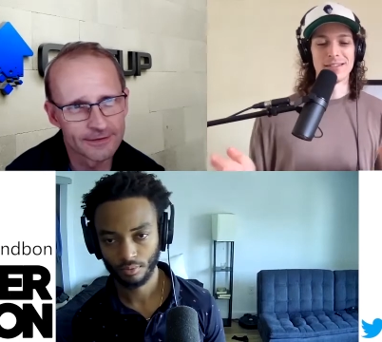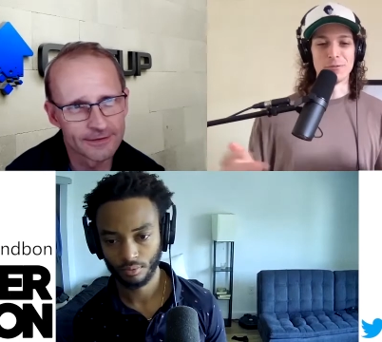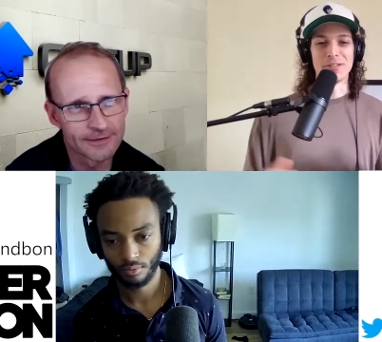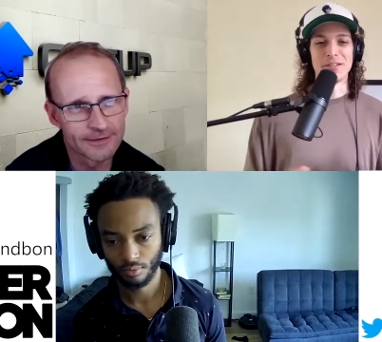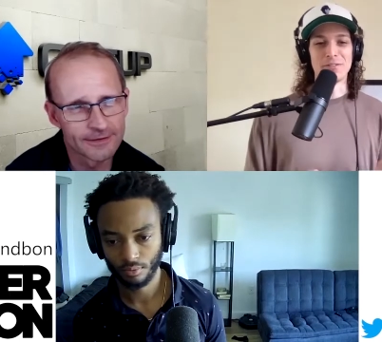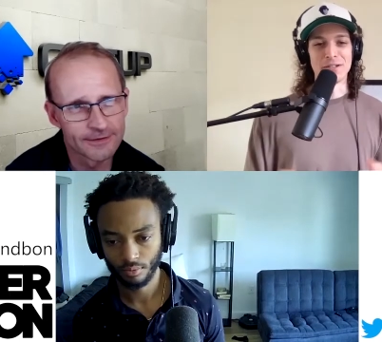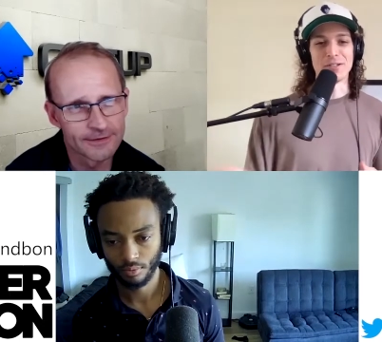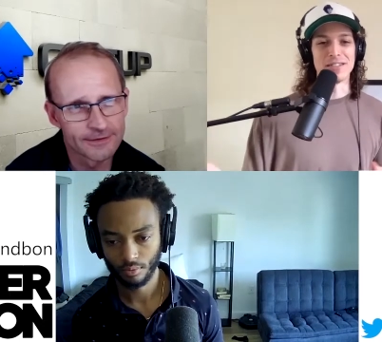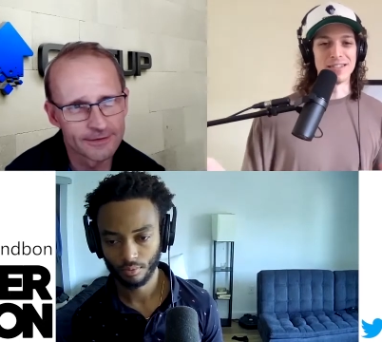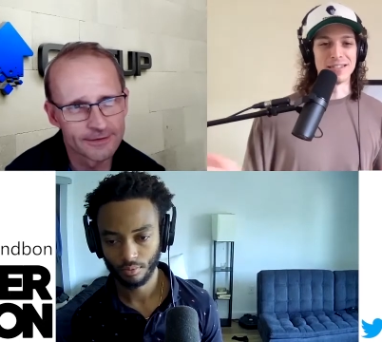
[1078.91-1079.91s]
Speaker 1: will it
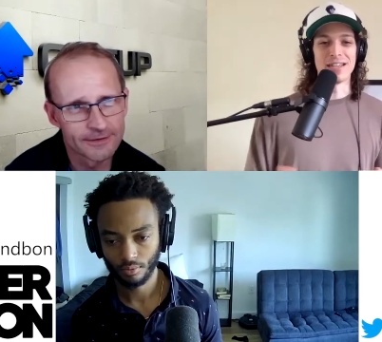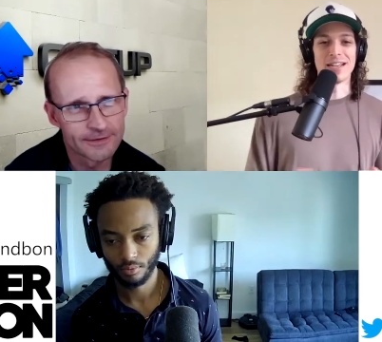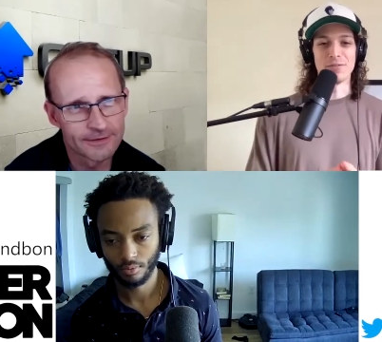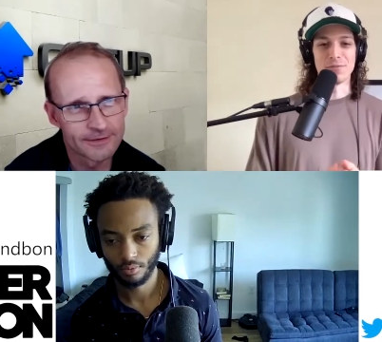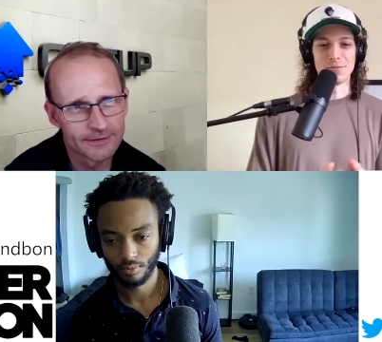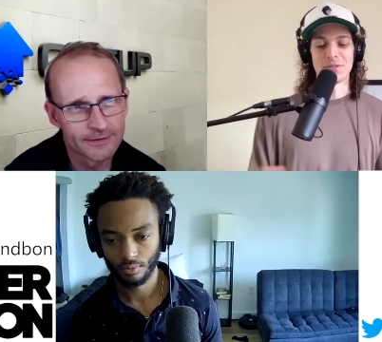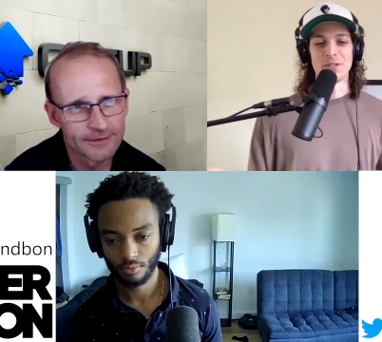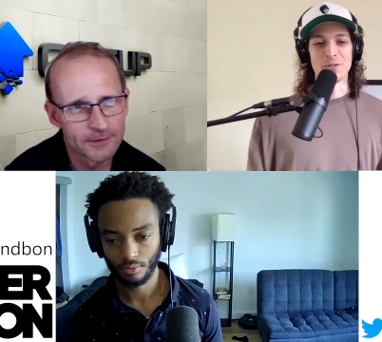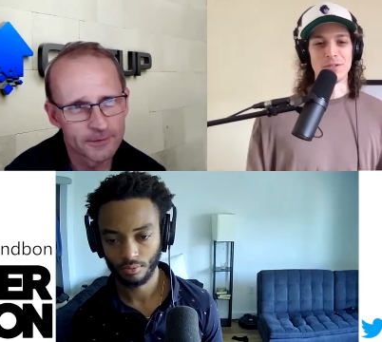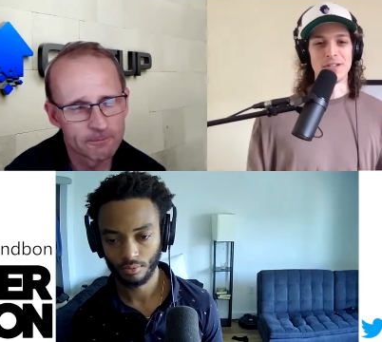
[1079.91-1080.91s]
eventually have
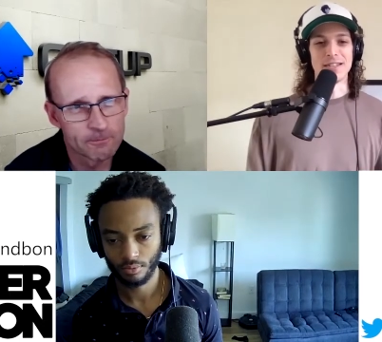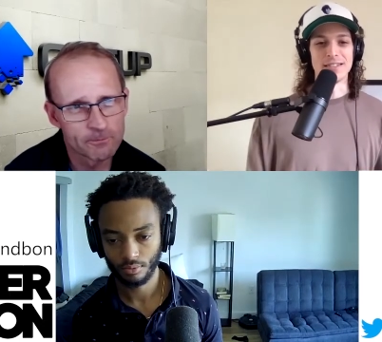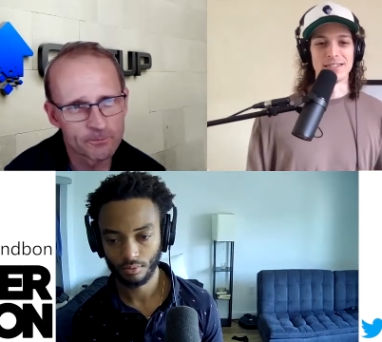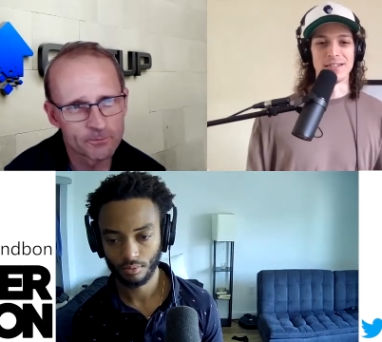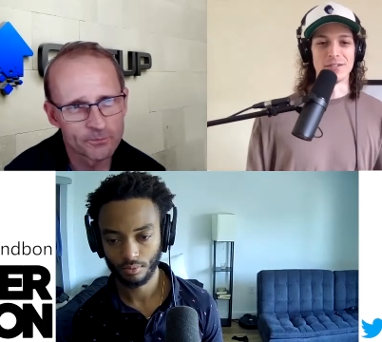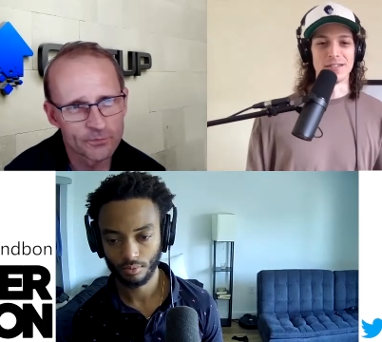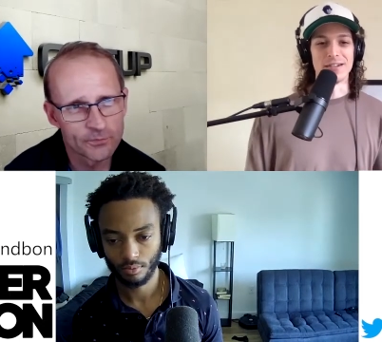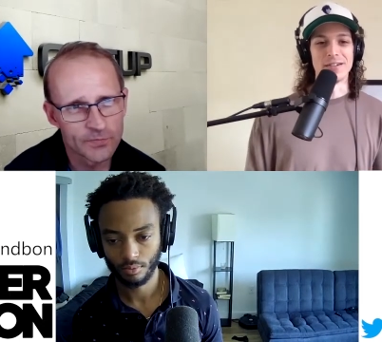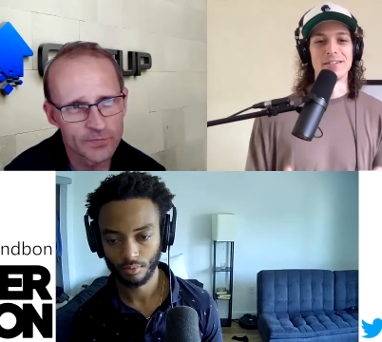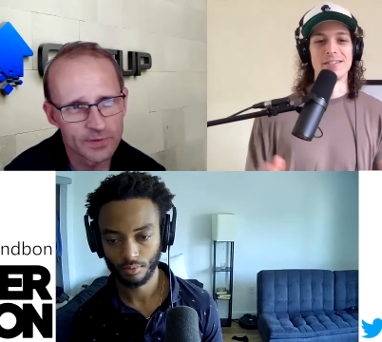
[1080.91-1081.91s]
huge data centers
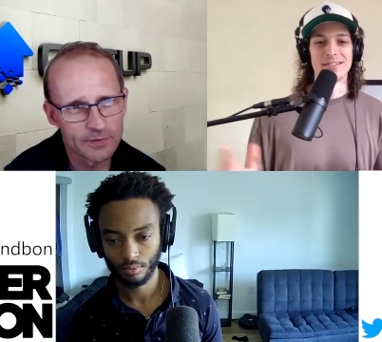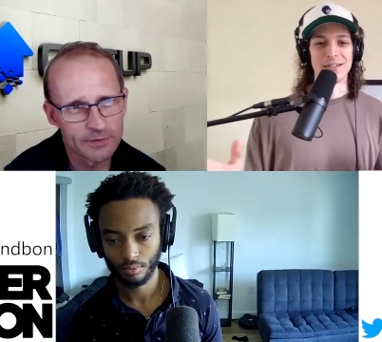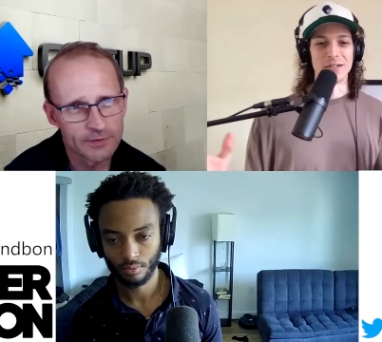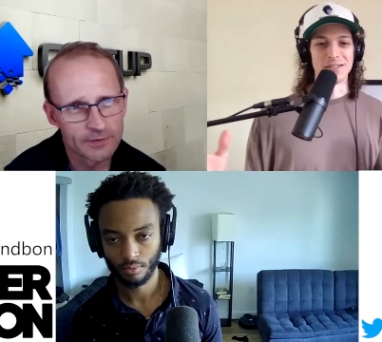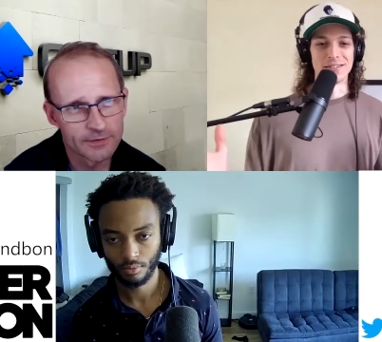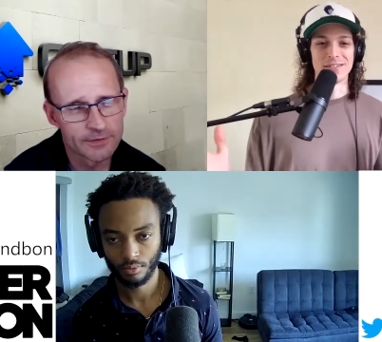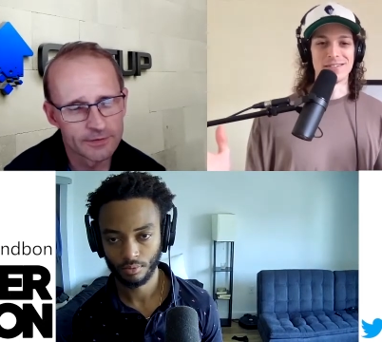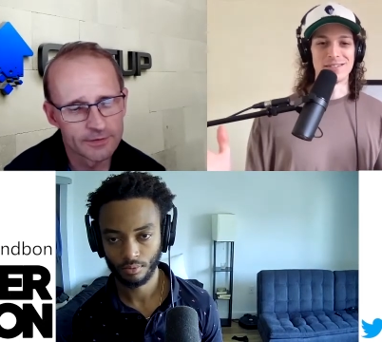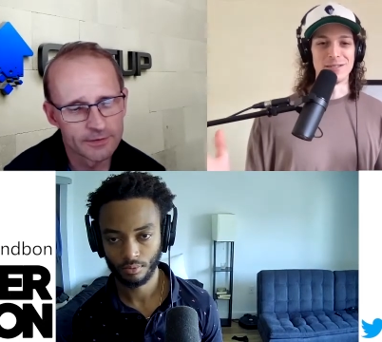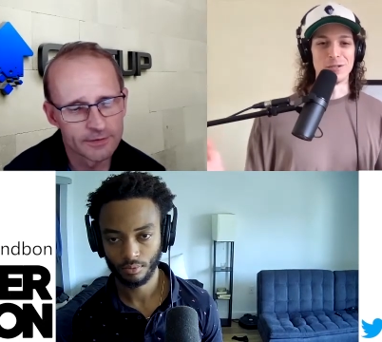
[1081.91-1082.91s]
that are not
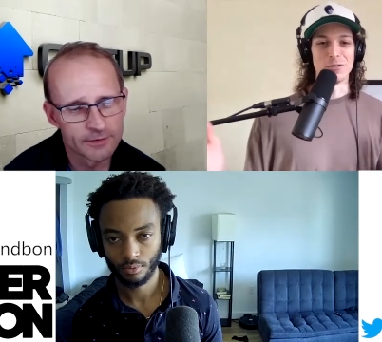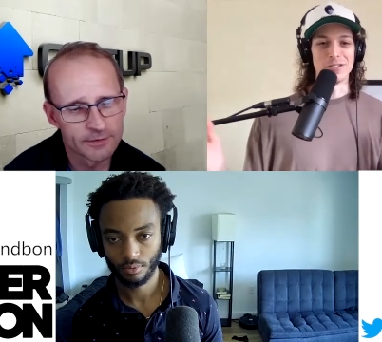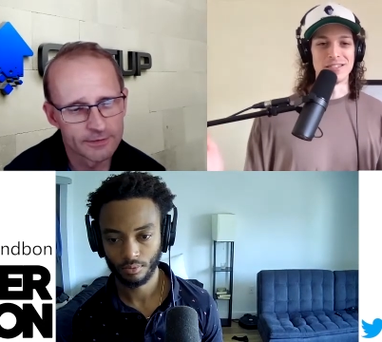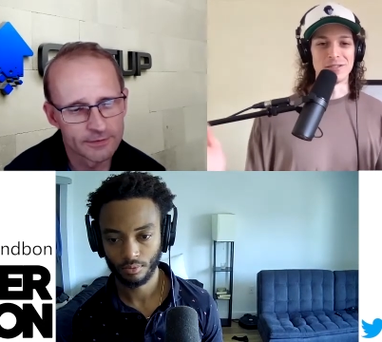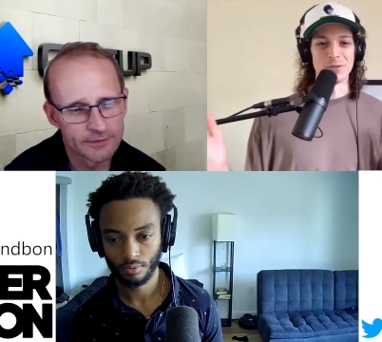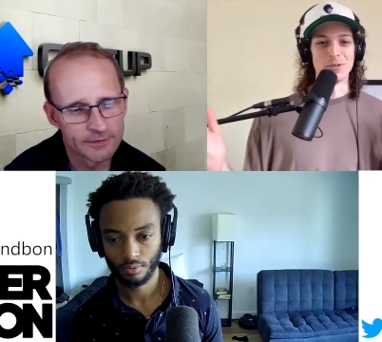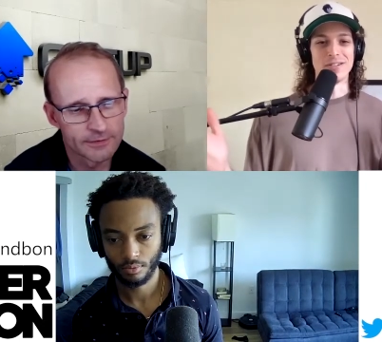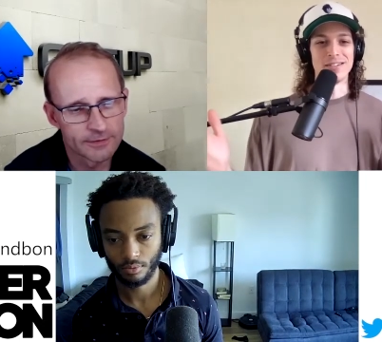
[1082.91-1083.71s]
locally stored